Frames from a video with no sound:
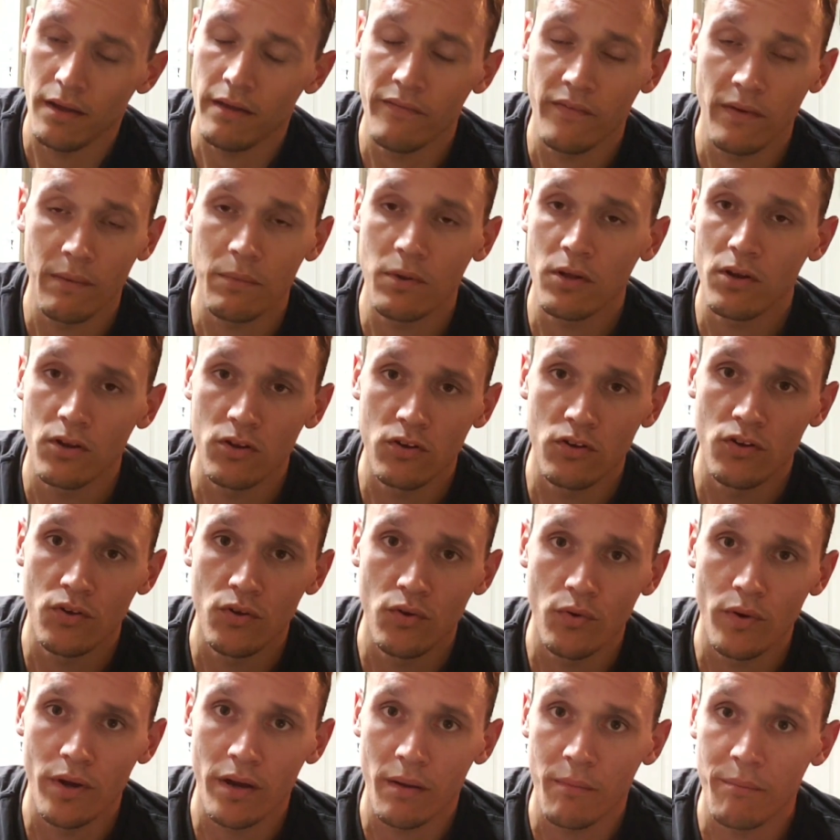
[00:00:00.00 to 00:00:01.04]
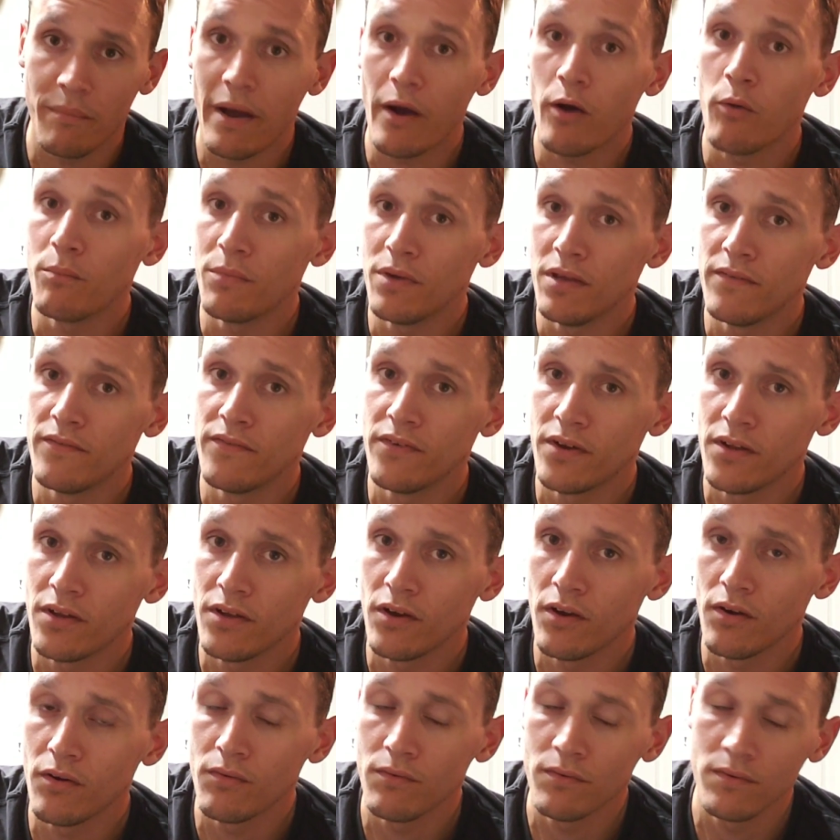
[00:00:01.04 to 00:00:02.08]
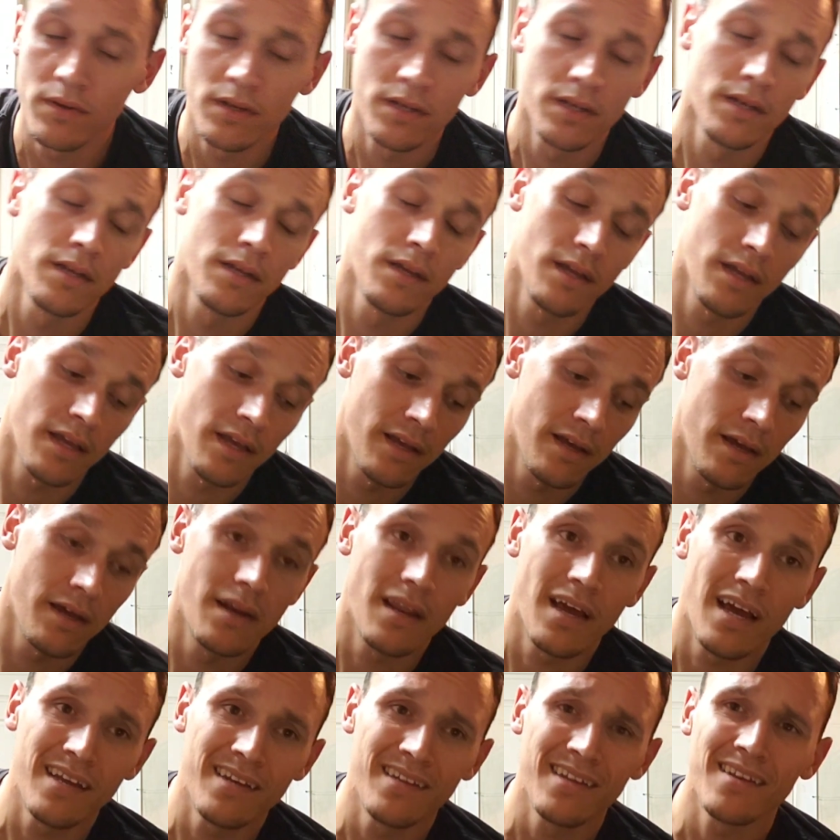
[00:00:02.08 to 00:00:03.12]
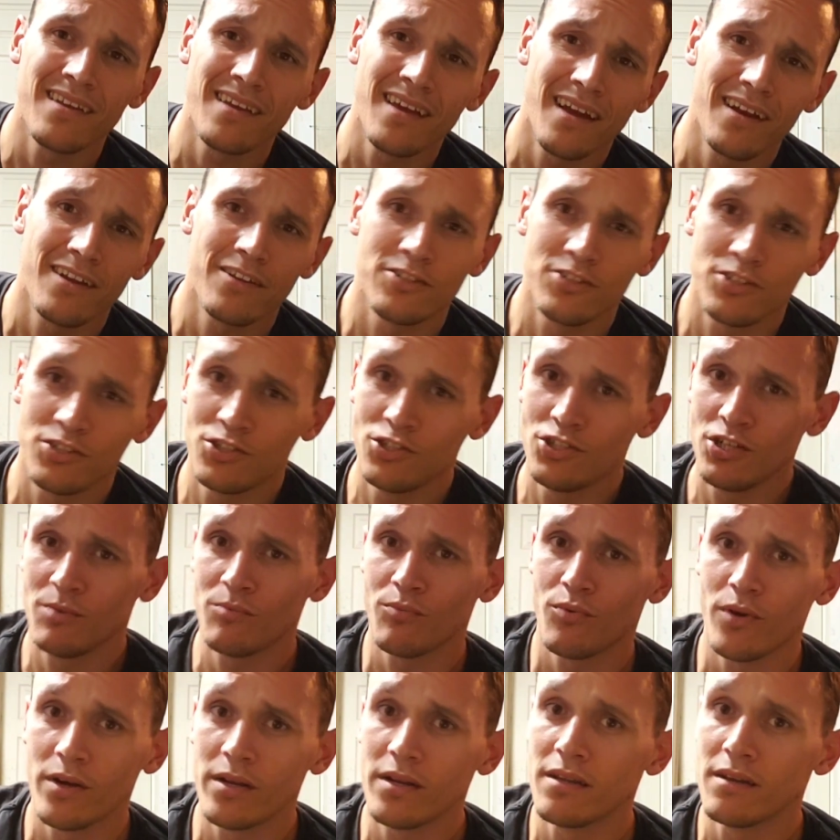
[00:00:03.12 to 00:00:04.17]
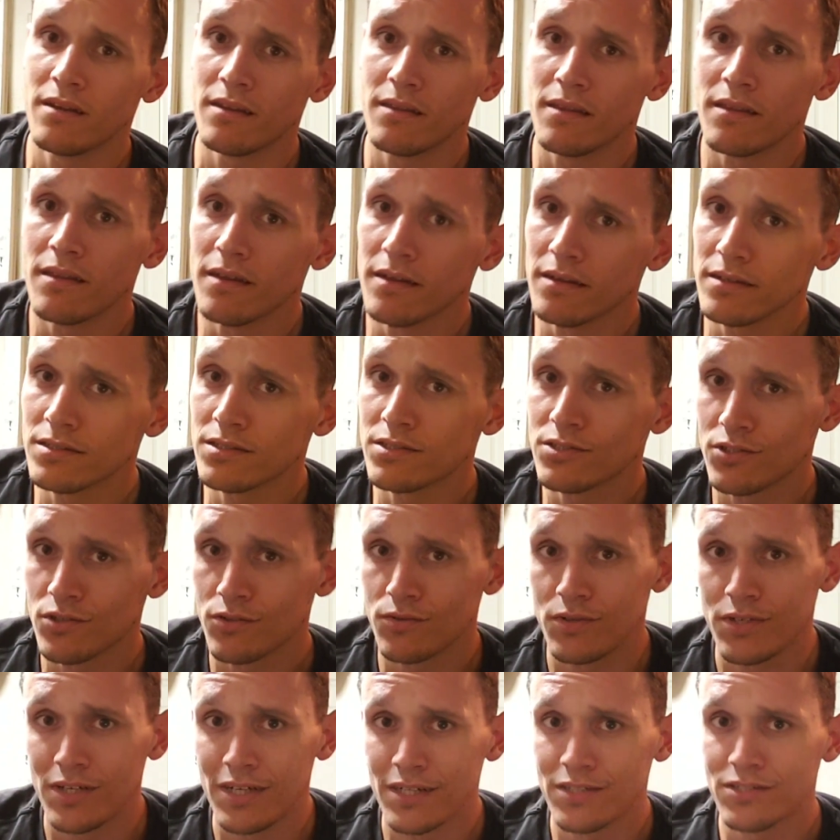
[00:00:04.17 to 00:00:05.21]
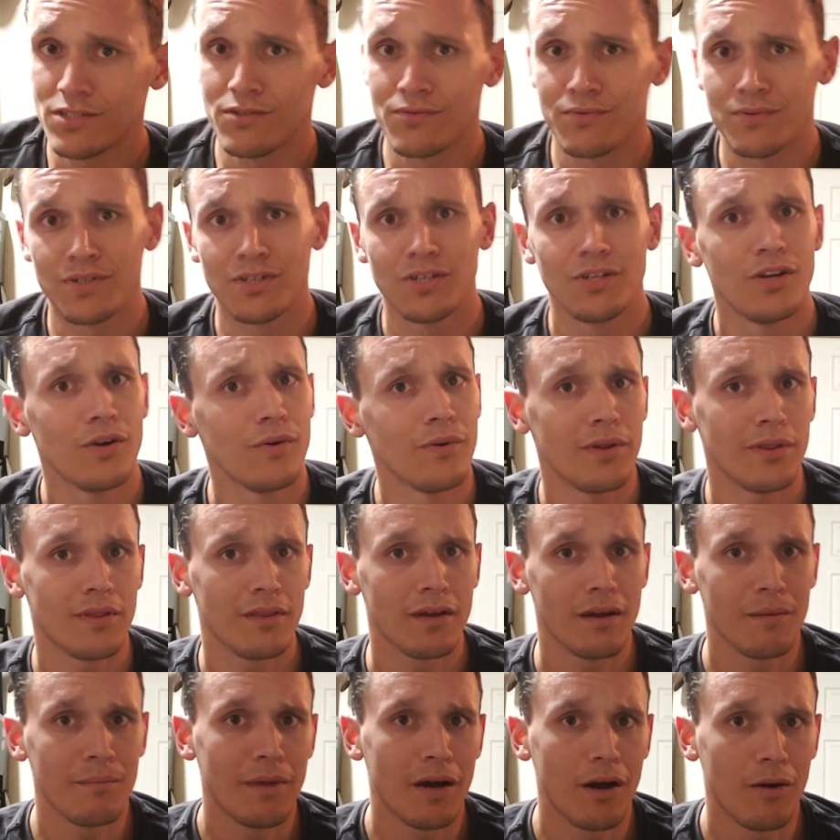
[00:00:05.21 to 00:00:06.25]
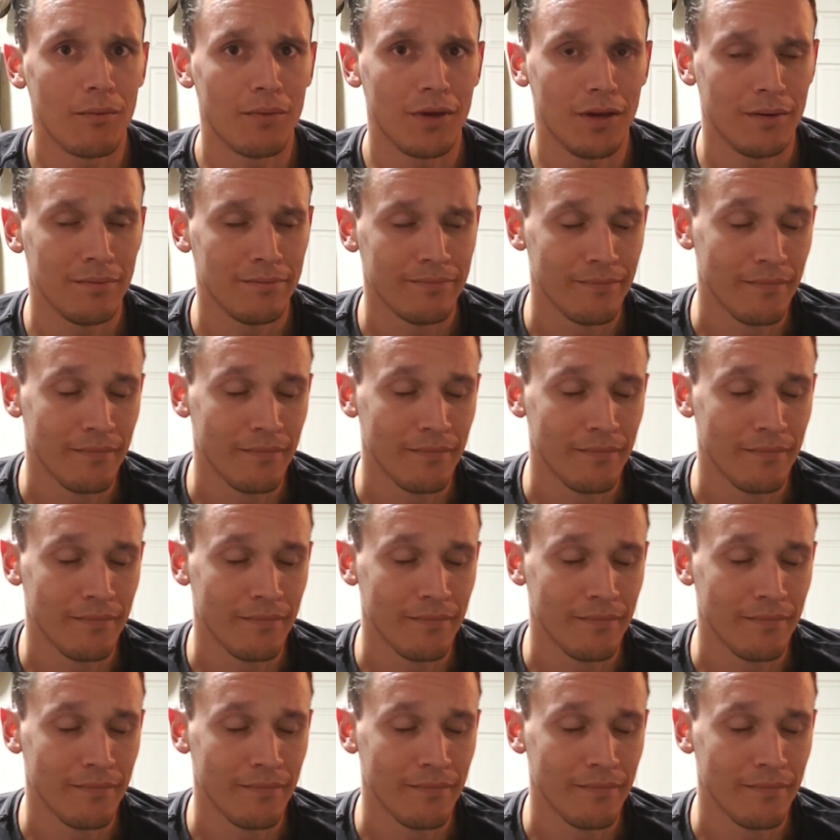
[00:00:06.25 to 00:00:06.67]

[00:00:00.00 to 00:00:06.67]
if I'm going to do an About Me video. And I did kind of just jump right into things, so you guys don't really know anything about me.